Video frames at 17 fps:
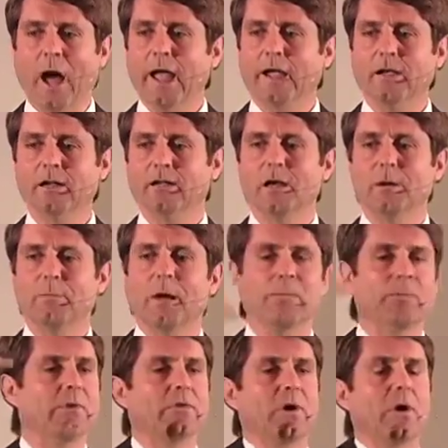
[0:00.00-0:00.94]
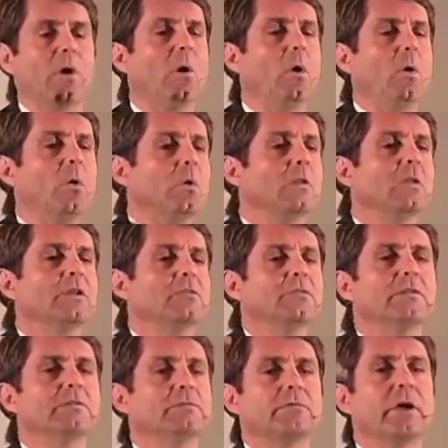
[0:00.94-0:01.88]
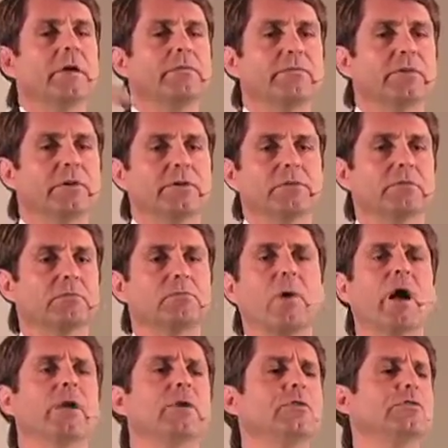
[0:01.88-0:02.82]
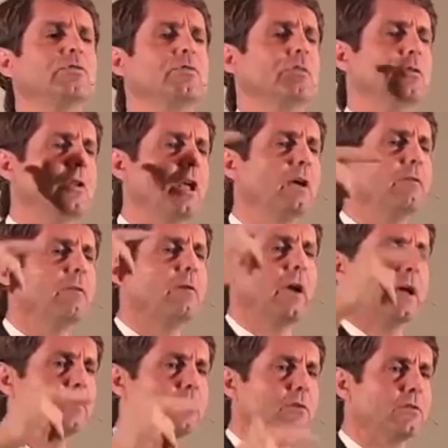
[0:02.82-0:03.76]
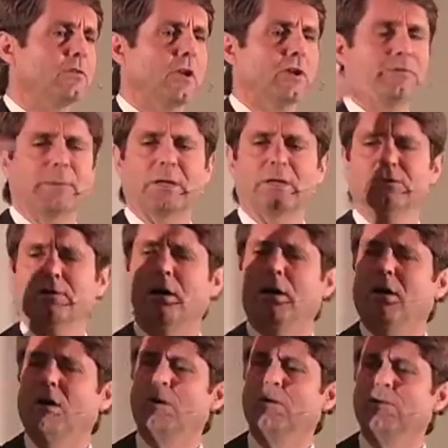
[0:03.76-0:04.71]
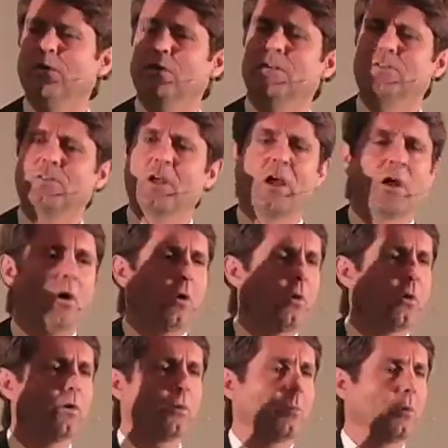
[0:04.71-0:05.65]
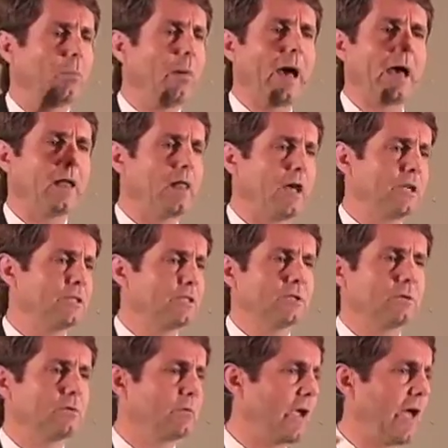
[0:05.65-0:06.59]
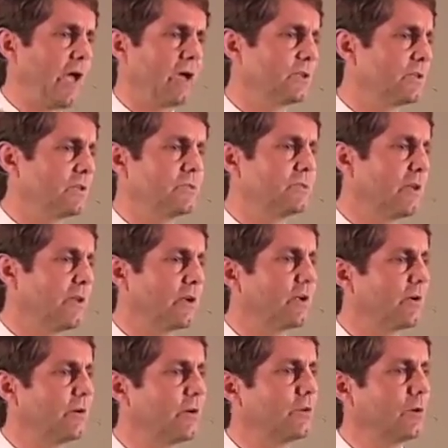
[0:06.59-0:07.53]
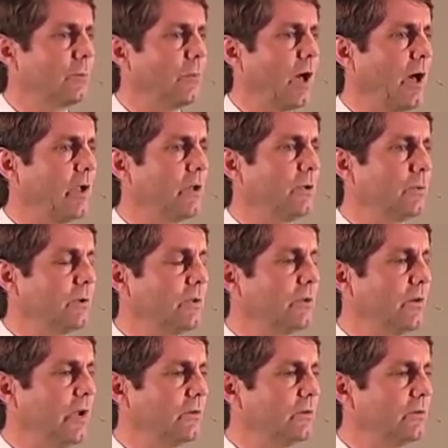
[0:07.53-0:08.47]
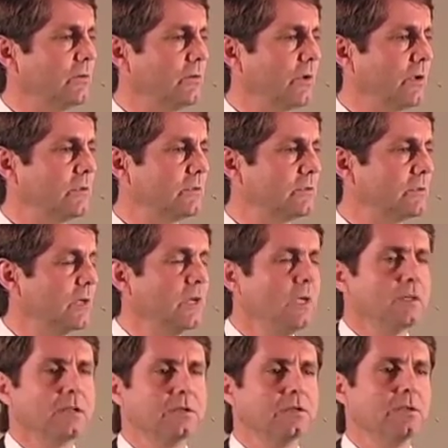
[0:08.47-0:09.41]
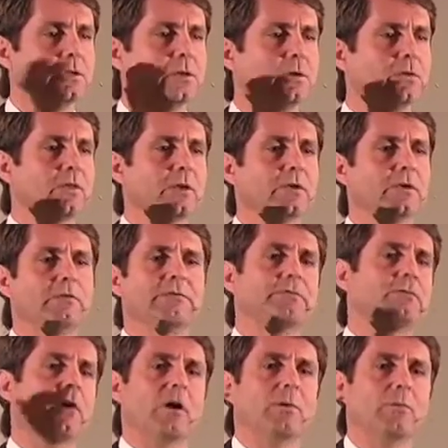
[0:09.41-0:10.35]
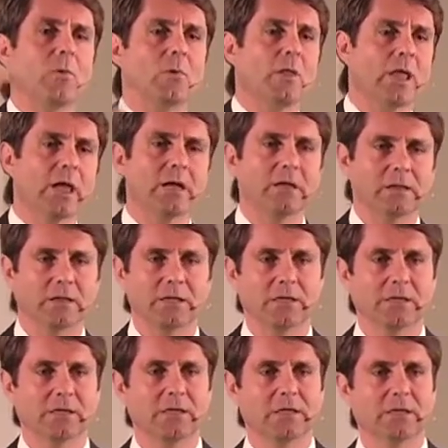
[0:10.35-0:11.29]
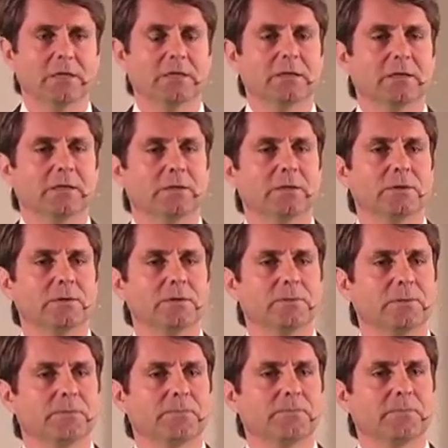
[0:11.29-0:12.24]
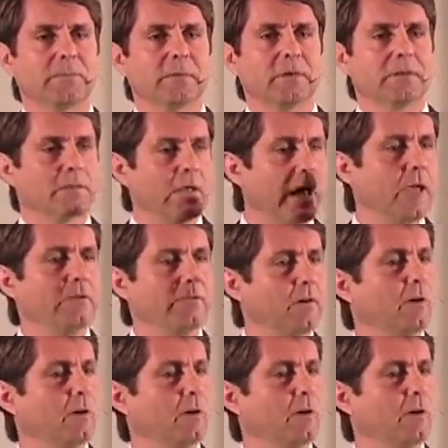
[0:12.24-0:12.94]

I could come up with a whole list of reference of why you should never exercise because all these horrible biological reactions that occur in your body when you exercise. Did you know that you're far more likely to die